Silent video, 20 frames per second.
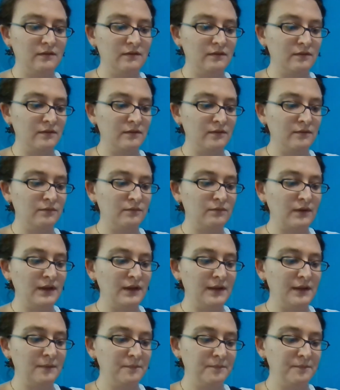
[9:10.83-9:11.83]
All
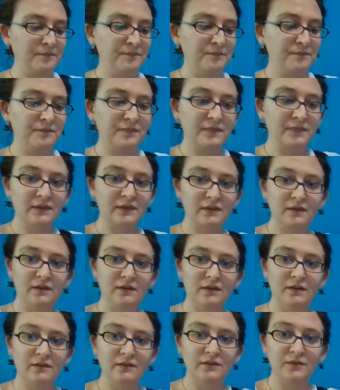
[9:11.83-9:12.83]
right.
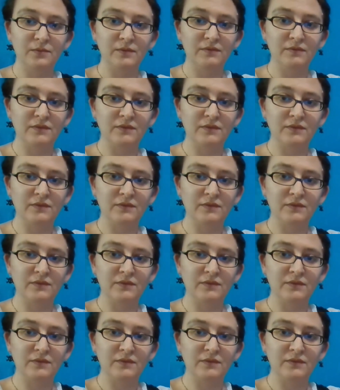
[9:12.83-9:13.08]
So we've